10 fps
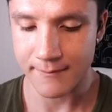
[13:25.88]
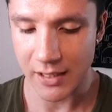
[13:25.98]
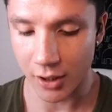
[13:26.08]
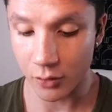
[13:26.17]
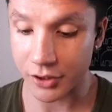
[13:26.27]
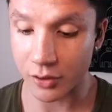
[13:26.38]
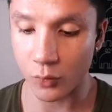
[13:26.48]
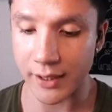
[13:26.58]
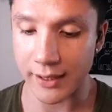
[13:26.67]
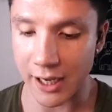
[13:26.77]
Oh, you can
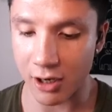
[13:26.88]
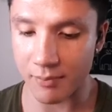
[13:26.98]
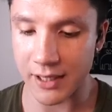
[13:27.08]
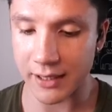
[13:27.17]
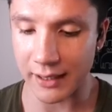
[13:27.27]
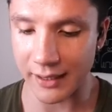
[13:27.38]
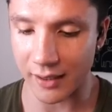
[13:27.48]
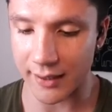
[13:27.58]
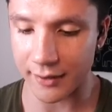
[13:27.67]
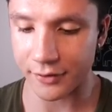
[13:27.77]
win an Alming, an
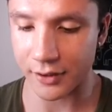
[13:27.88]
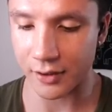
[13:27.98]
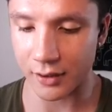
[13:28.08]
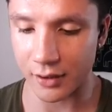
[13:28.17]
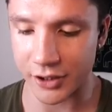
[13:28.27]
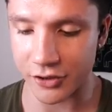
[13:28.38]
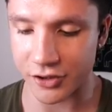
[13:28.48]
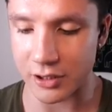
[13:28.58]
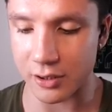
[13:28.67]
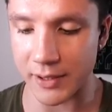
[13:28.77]
Arthur. Okay,
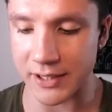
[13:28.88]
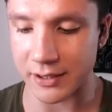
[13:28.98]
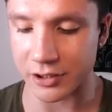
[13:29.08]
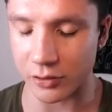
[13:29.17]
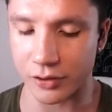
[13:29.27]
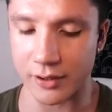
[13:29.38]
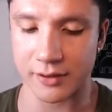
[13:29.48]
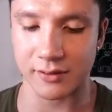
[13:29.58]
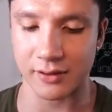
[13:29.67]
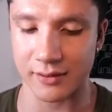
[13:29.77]
so you can basically, so
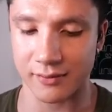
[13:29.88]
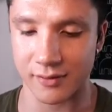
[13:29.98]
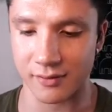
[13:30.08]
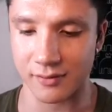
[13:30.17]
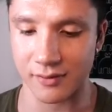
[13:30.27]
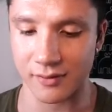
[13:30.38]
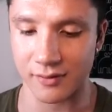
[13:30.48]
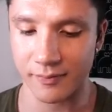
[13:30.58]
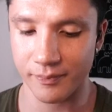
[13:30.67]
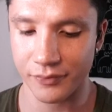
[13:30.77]

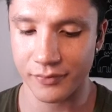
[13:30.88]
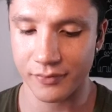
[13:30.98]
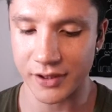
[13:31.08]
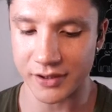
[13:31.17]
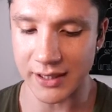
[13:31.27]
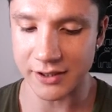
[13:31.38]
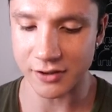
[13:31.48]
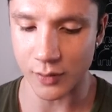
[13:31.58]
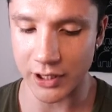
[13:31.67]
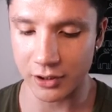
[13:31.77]
the
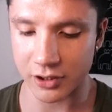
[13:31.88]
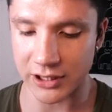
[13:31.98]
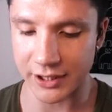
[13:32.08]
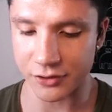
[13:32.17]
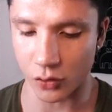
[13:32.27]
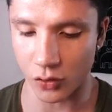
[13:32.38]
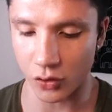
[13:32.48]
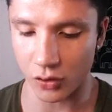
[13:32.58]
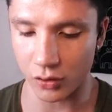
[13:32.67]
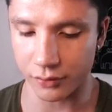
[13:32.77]
Titans one, it looks like it's
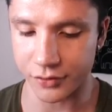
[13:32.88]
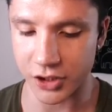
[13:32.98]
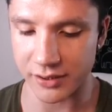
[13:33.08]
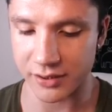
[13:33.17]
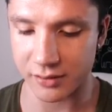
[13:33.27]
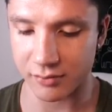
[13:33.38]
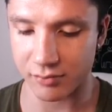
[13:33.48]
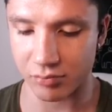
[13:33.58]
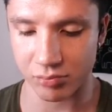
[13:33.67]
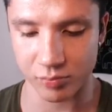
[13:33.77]
all just
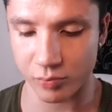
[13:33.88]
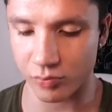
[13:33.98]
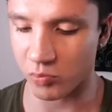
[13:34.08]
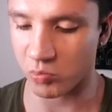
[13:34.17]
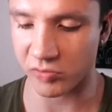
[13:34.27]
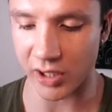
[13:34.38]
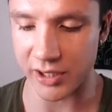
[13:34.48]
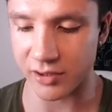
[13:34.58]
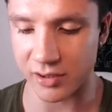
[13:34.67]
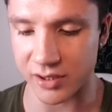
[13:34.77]

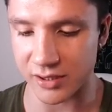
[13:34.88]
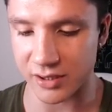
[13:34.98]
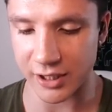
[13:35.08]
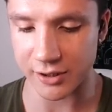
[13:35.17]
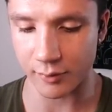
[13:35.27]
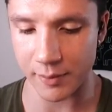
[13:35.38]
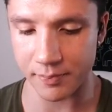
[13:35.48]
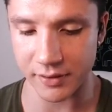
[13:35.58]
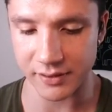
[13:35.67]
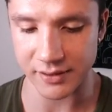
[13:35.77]
Titans and Titan
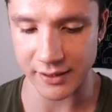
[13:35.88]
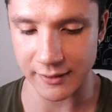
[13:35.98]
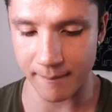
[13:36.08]
weapons and